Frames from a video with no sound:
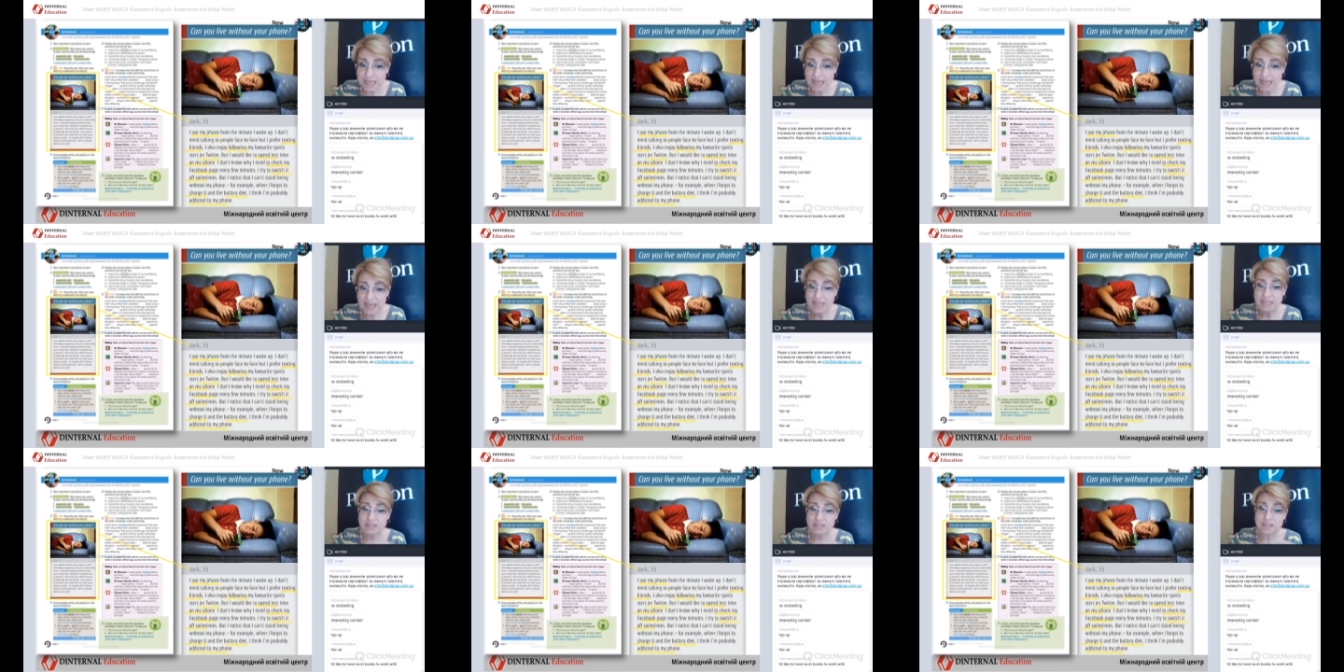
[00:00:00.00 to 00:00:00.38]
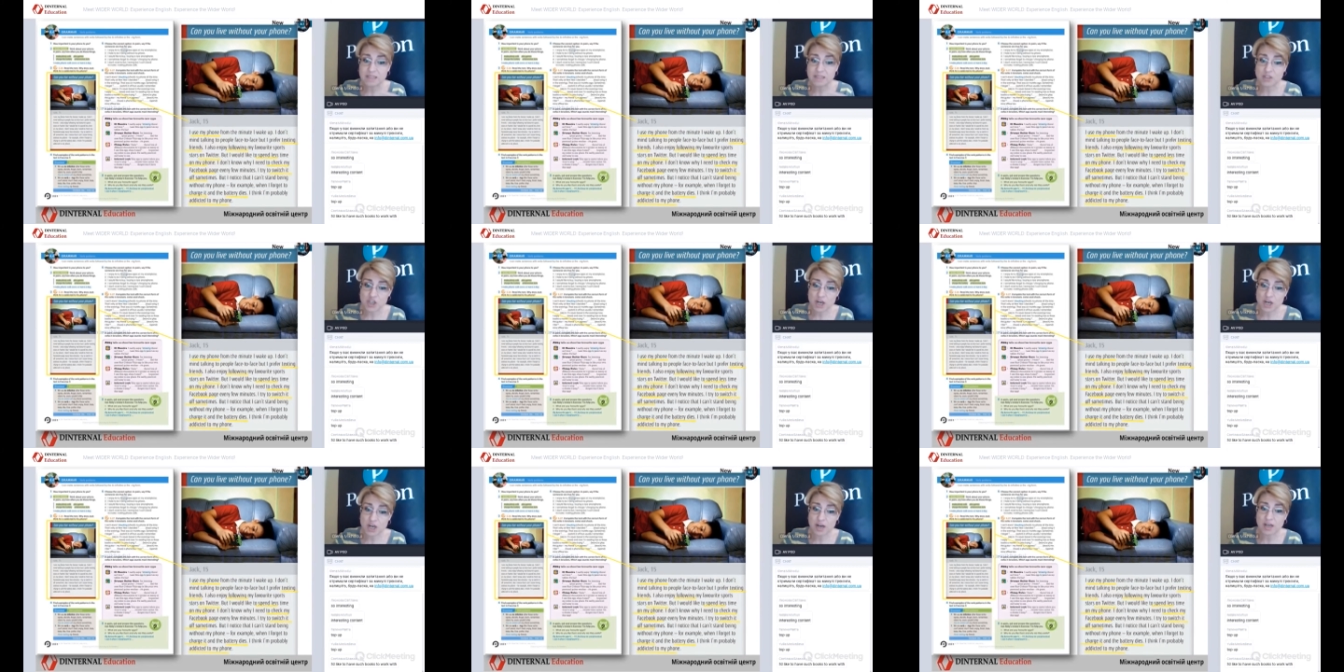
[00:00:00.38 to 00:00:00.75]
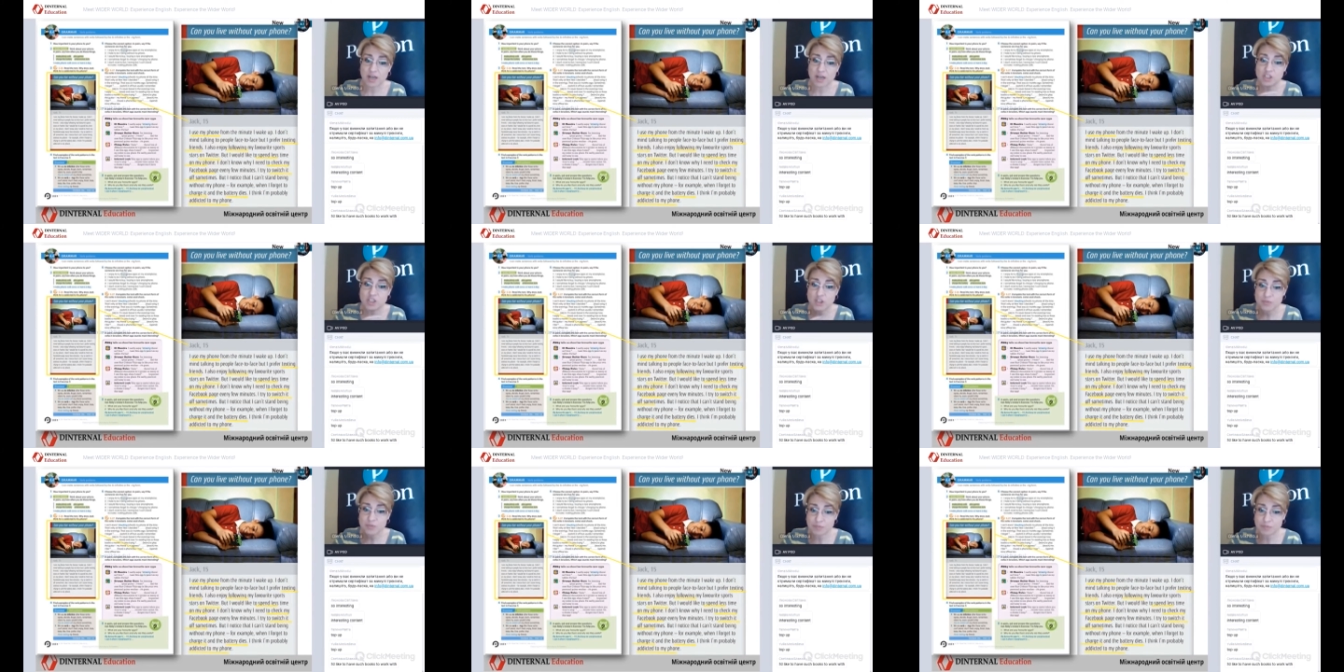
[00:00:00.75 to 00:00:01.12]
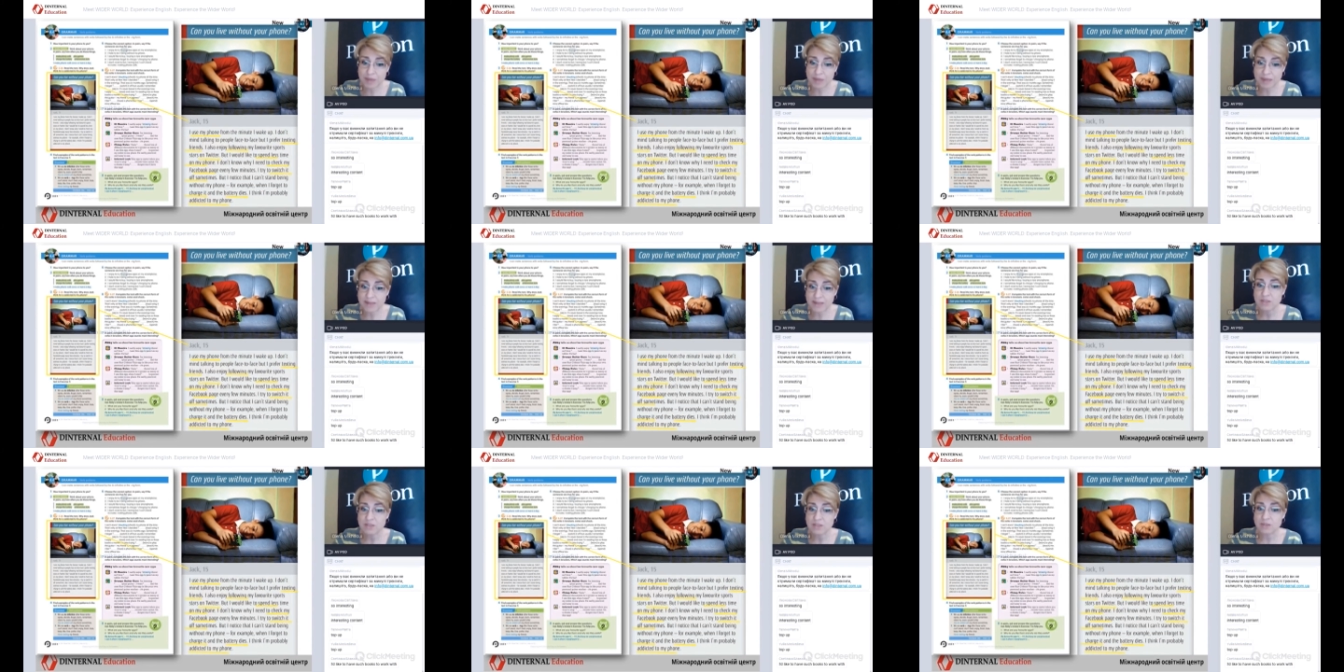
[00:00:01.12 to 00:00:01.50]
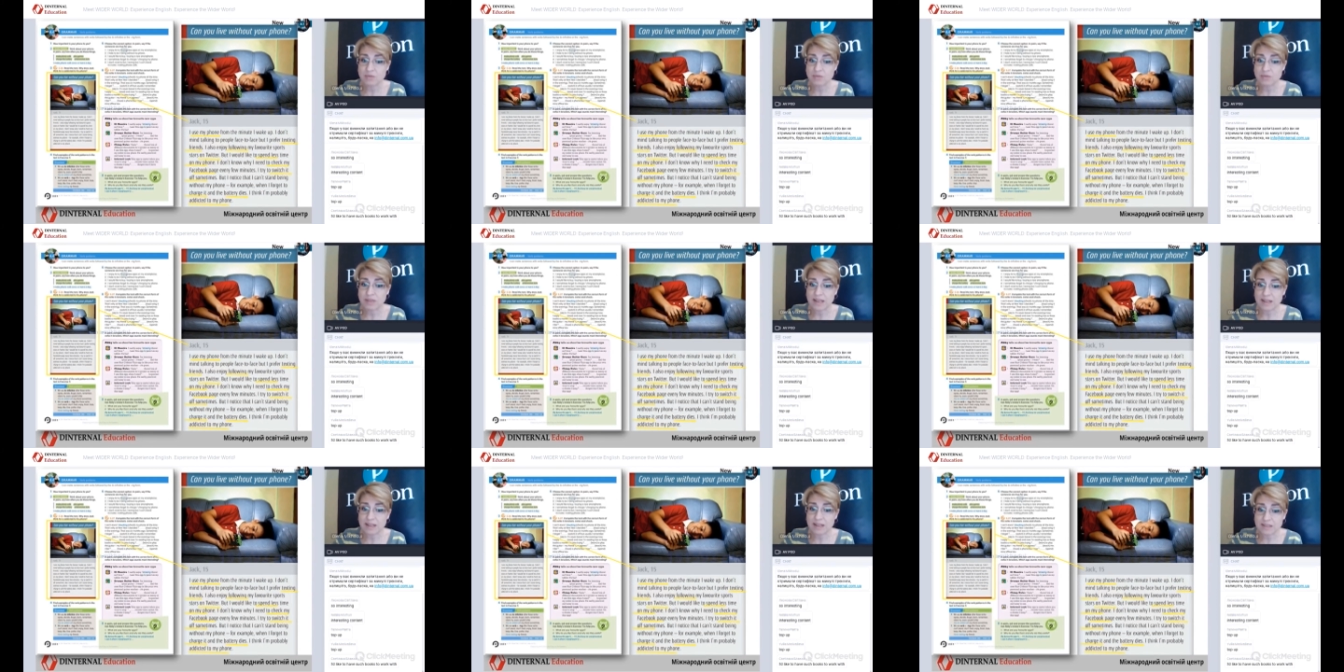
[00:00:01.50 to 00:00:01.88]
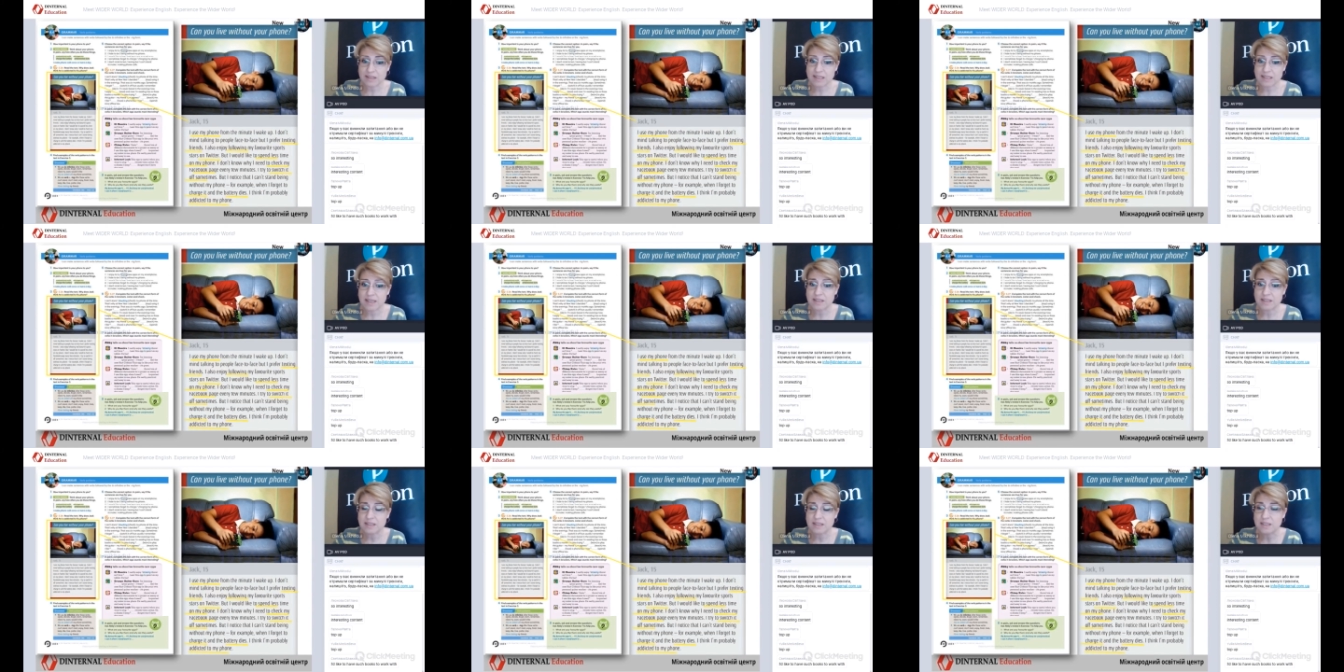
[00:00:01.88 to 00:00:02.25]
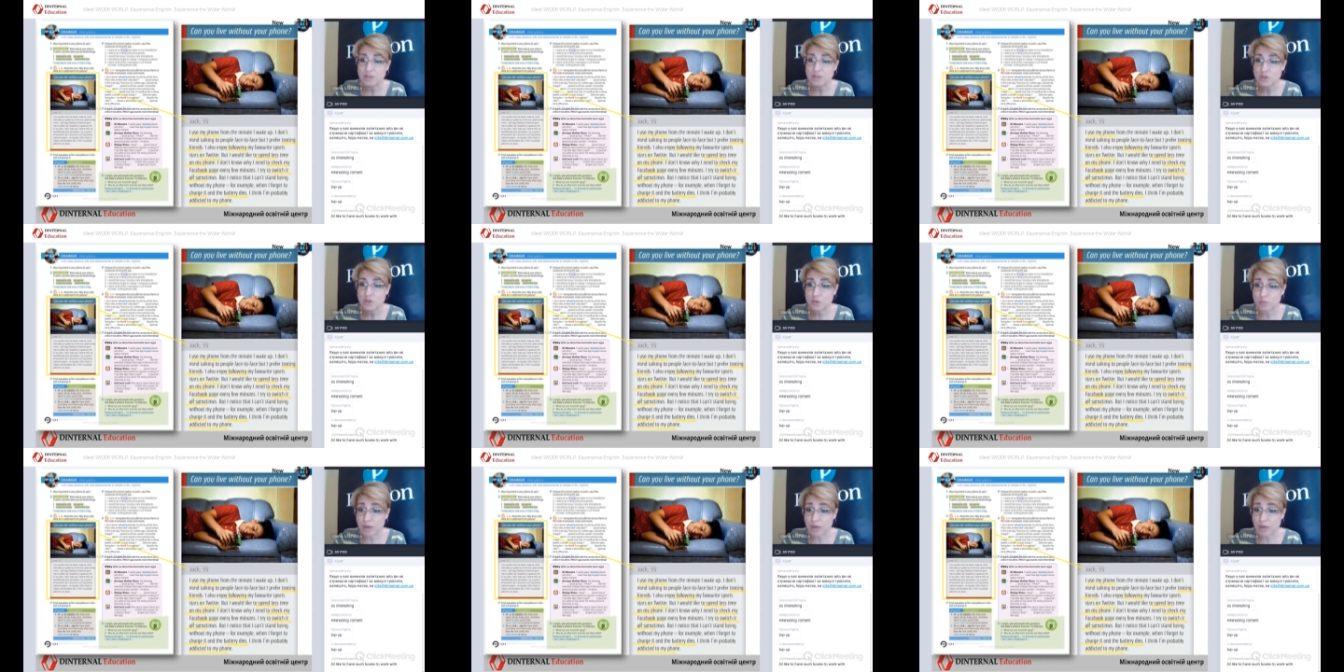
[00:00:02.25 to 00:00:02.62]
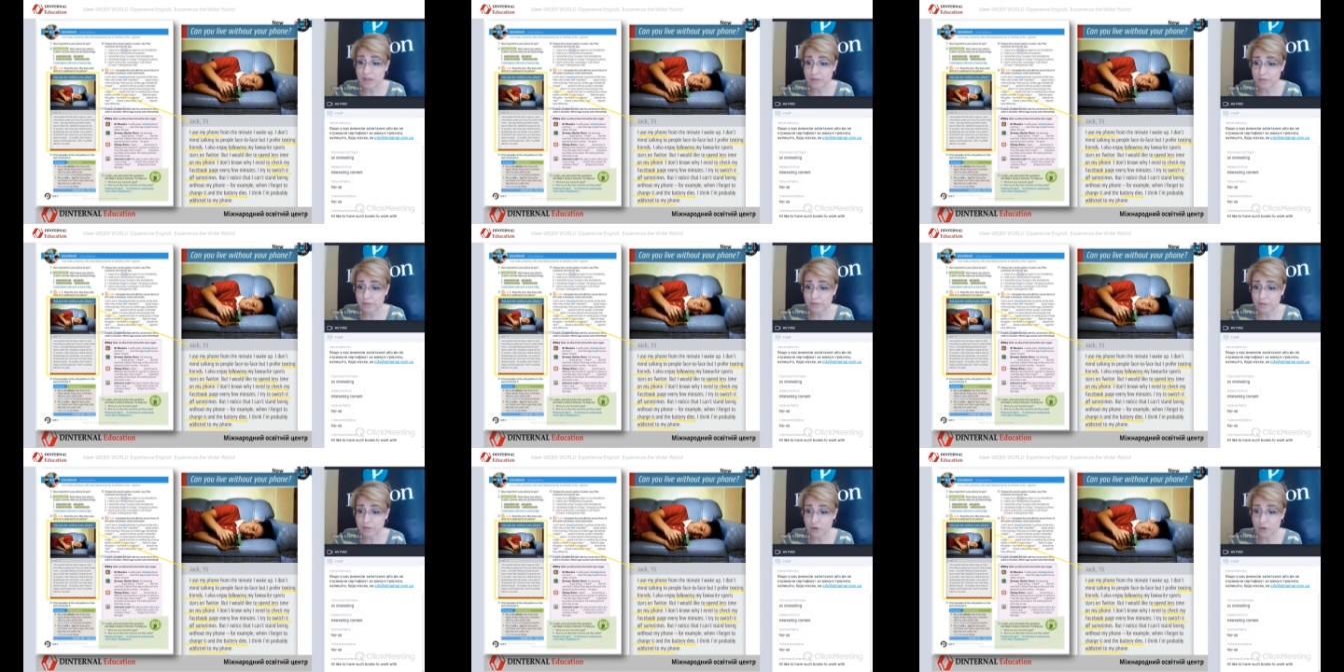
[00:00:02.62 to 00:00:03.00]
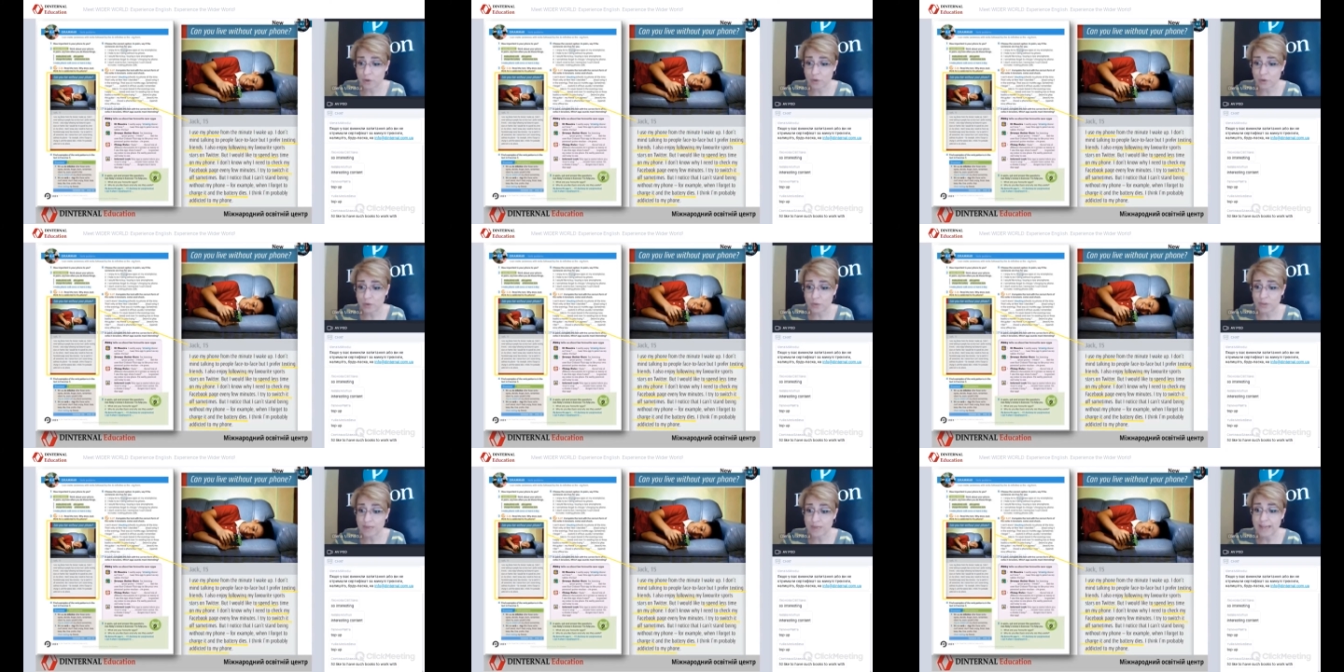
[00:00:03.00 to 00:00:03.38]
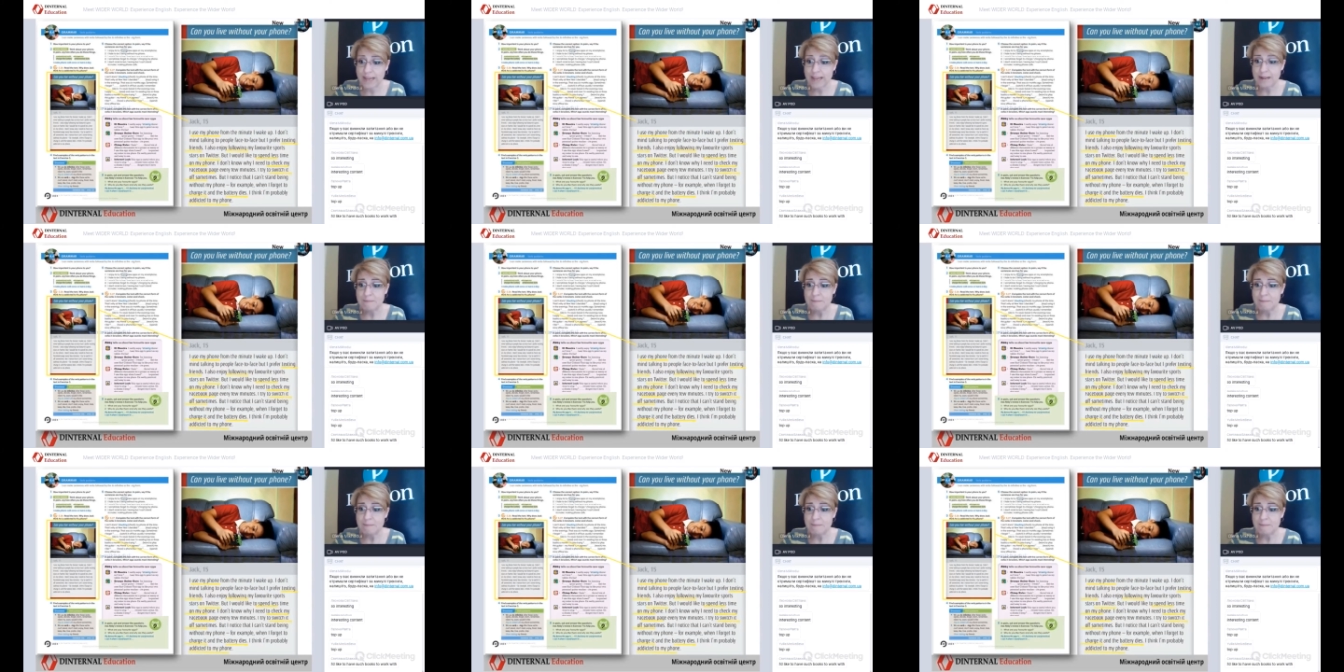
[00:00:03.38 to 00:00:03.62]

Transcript: dies, charge battery, addicted to my phone.